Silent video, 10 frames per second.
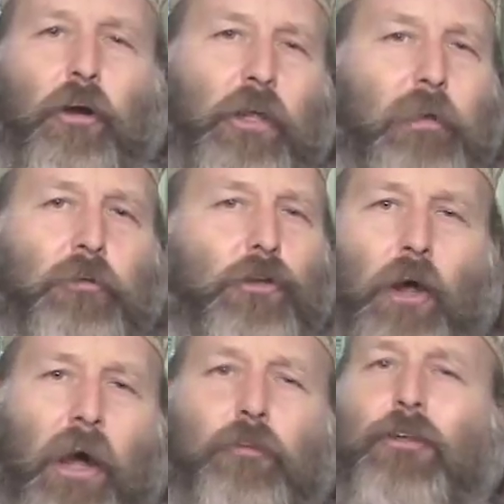given to
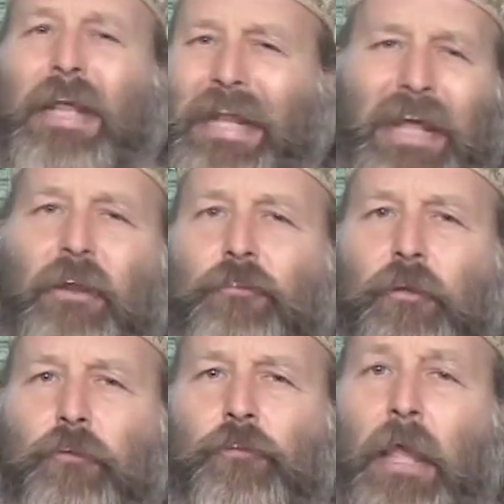us in
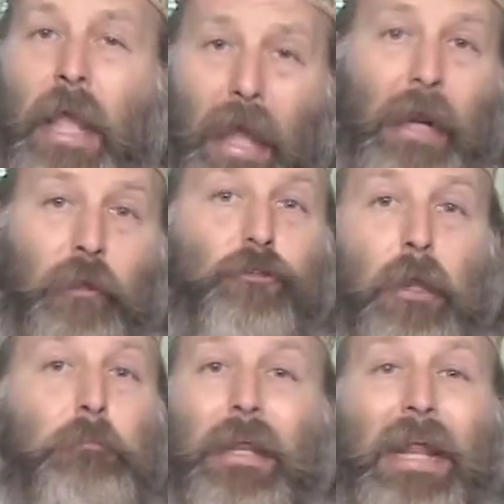innocence and
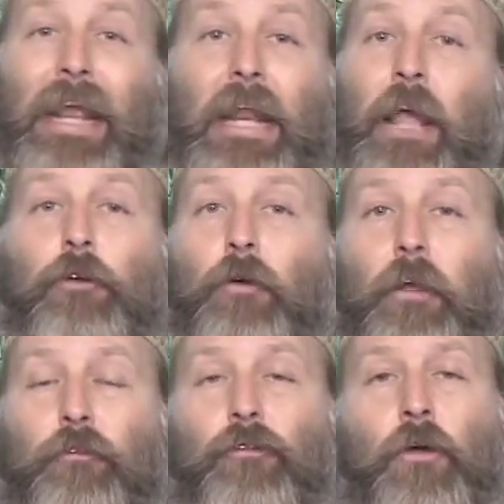accepted in
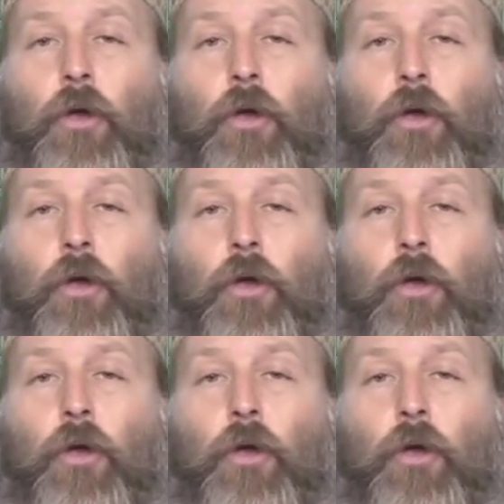ignorance.